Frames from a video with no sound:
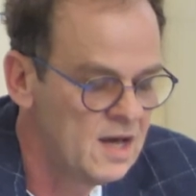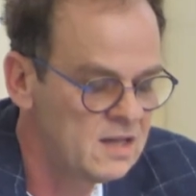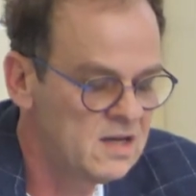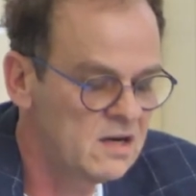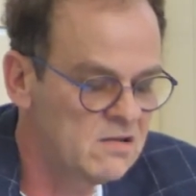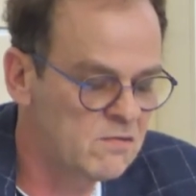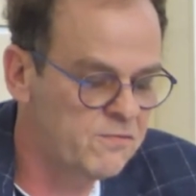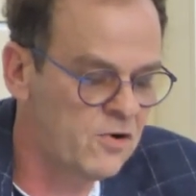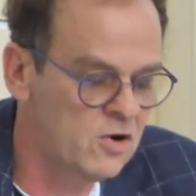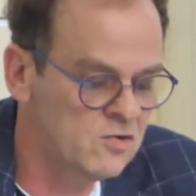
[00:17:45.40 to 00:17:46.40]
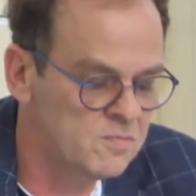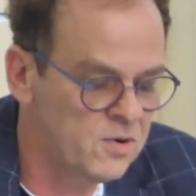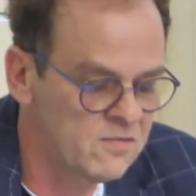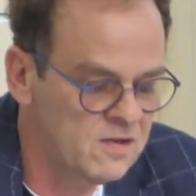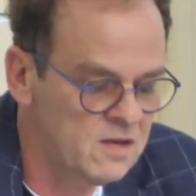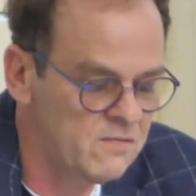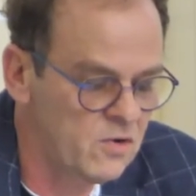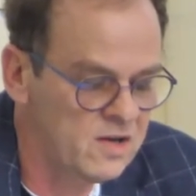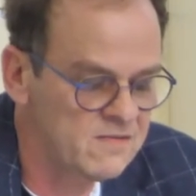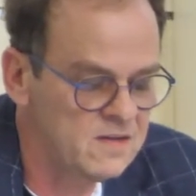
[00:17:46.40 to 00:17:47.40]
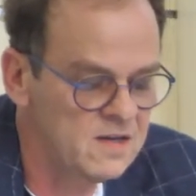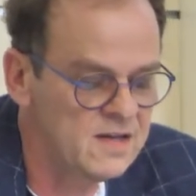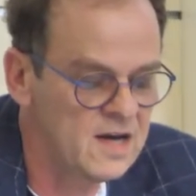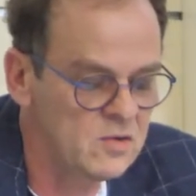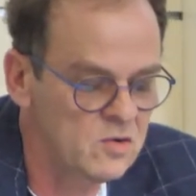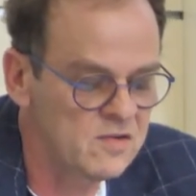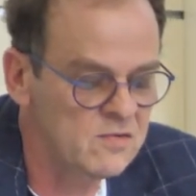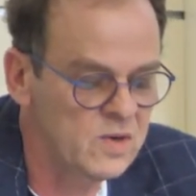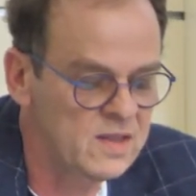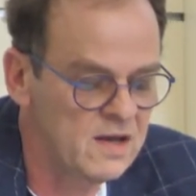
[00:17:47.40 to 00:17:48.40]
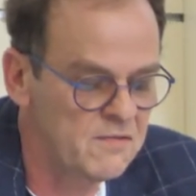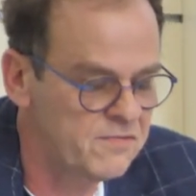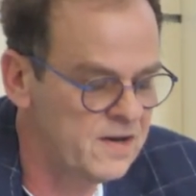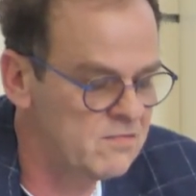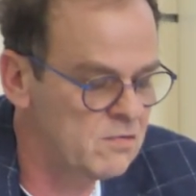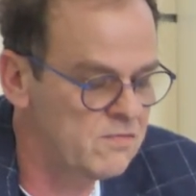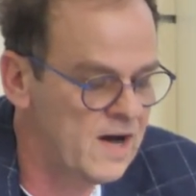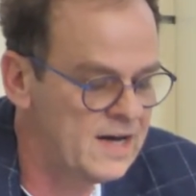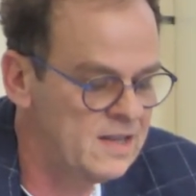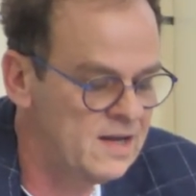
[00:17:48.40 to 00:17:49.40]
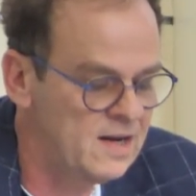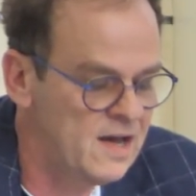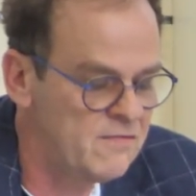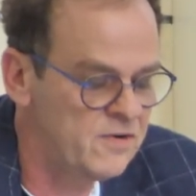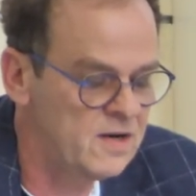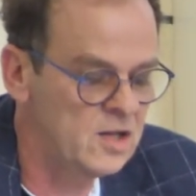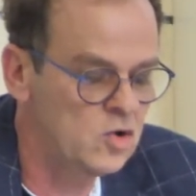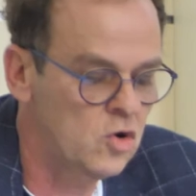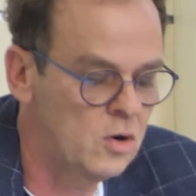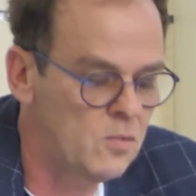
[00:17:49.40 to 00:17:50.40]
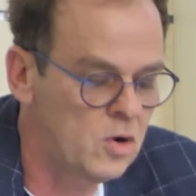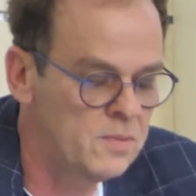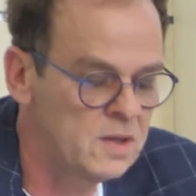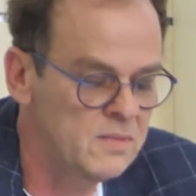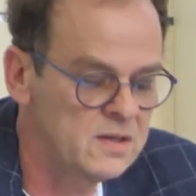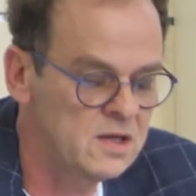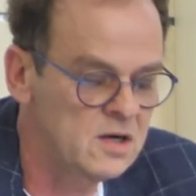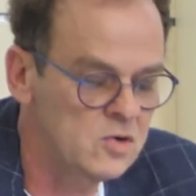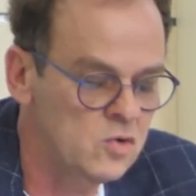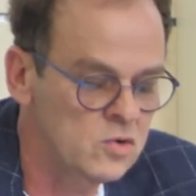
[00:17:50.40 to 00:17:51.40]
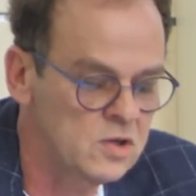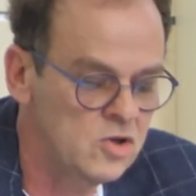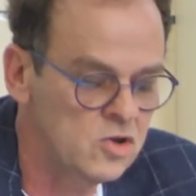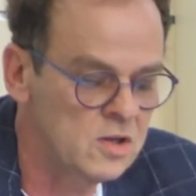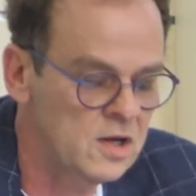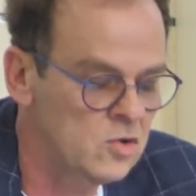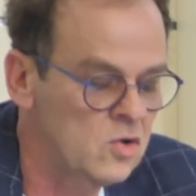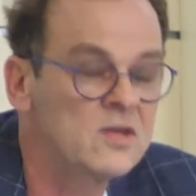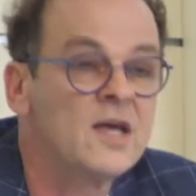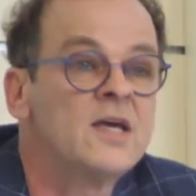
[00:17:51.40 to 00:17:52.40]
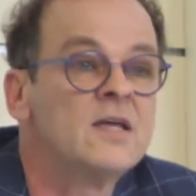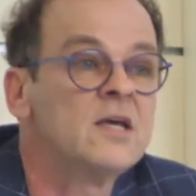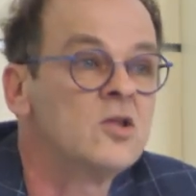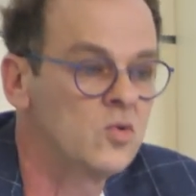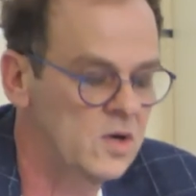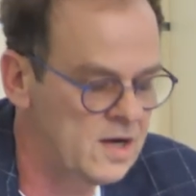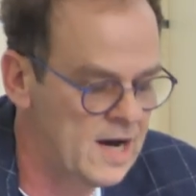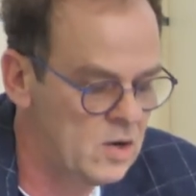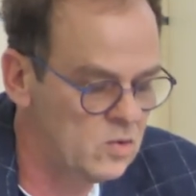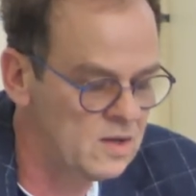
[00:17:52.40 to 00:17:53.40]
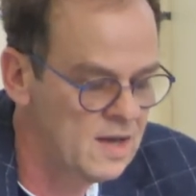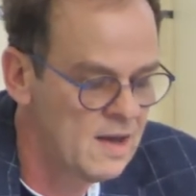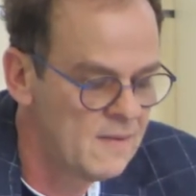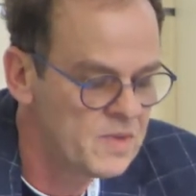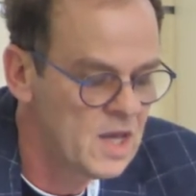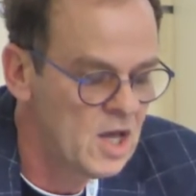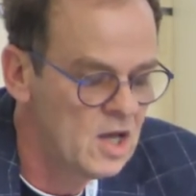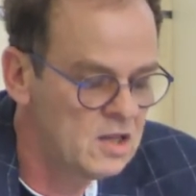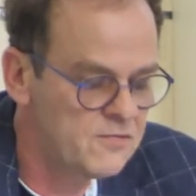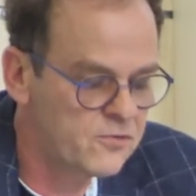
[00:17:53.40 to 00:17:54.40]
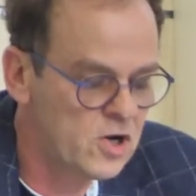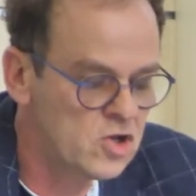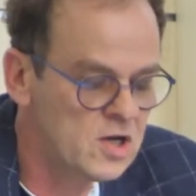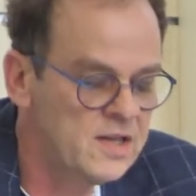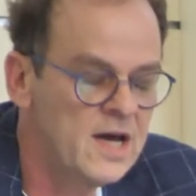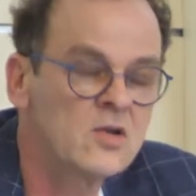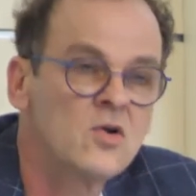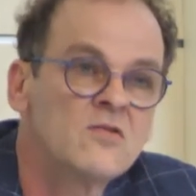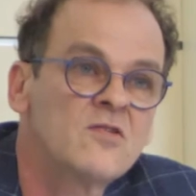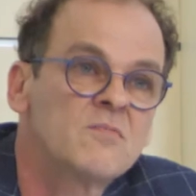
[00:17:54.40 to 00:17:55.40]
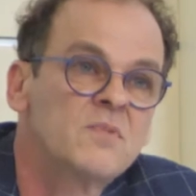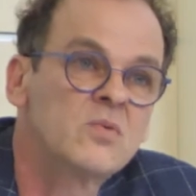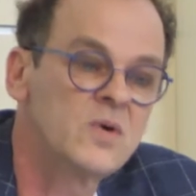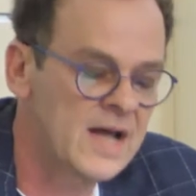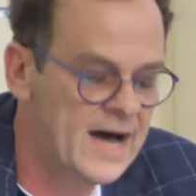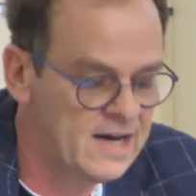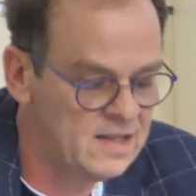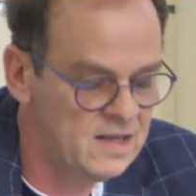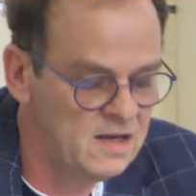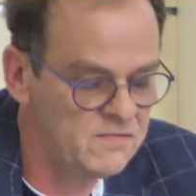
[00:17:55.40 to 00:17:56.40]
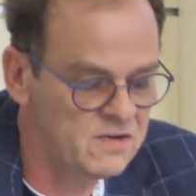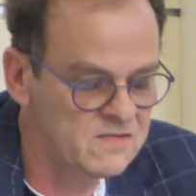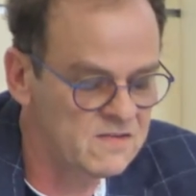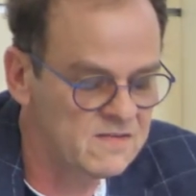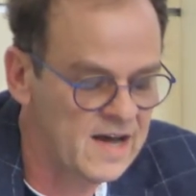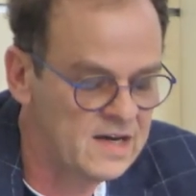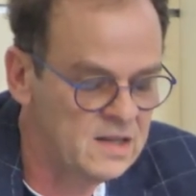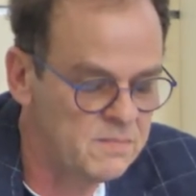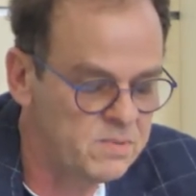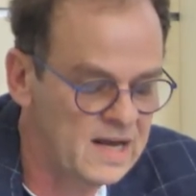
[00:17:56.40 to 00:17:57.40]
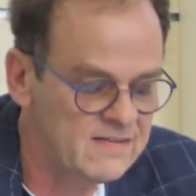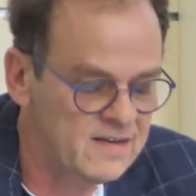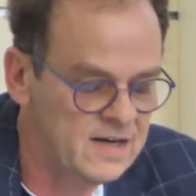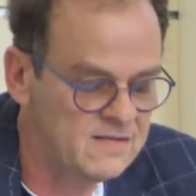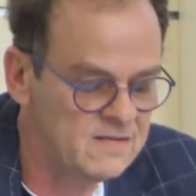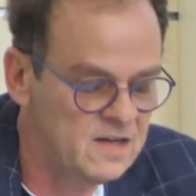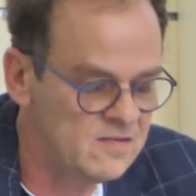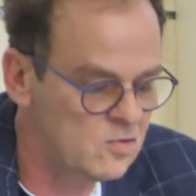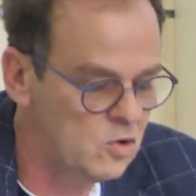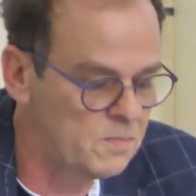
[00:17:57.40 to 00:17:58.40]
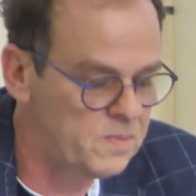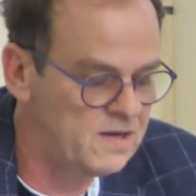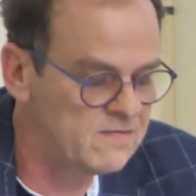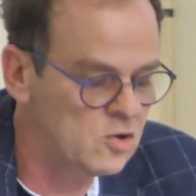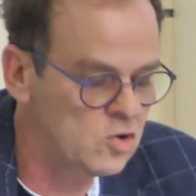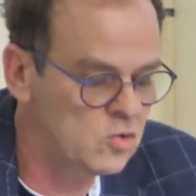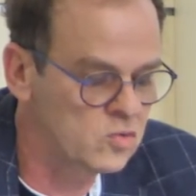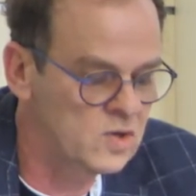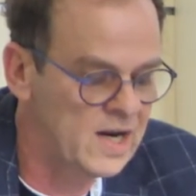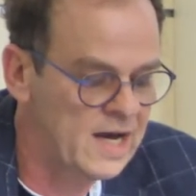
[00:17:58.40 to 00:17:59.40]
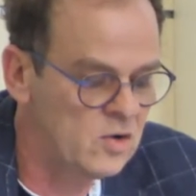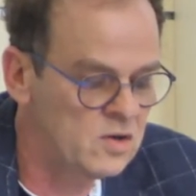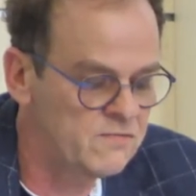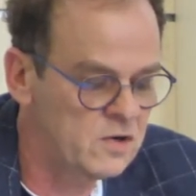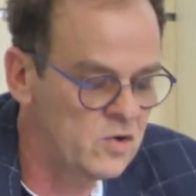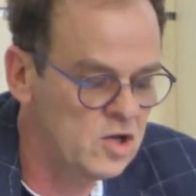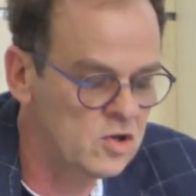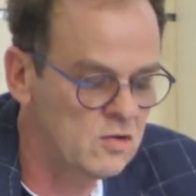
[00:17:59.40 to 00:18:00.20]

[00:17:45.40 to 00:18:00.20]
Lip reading: There is false positive OSD diagnosis when the effects of ID level and comorbid medical condition are not taken into account. Differential diagnosis between ID versus ID plus ASD is complex and should rely on evaluation